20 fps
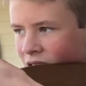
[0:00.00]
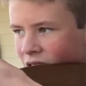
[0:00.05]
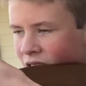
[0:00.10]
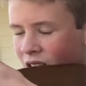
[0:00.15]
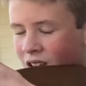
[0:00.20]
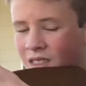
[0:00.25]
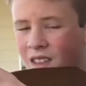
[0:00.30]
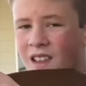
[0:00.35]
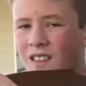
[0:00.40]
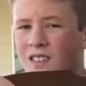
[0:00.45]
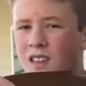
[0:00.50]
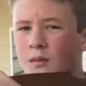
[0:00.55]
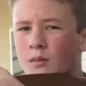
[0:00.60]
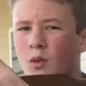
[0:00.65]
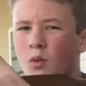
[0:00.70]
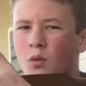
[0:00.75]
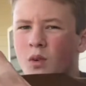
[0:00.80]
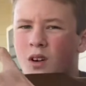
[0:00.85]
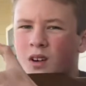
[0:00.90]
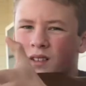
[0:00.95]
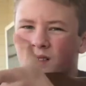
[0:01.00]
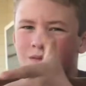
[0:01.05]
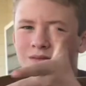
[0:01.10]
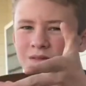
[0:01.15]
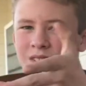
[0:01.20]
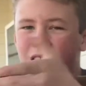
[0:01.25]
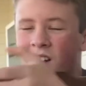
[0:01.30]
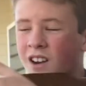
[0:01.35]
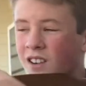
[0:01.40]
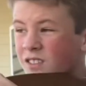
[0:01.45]
and they seem to work
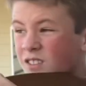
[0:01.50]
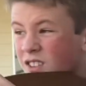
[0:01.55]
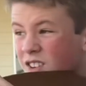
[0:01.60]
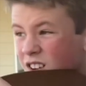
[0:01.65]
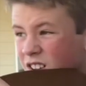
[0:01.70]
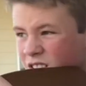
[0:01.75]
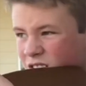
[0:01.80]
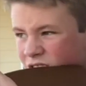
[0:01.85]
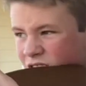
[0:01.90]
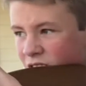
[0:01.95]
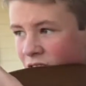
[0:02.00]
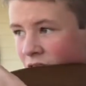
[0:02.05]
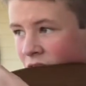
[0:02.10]
not as good. So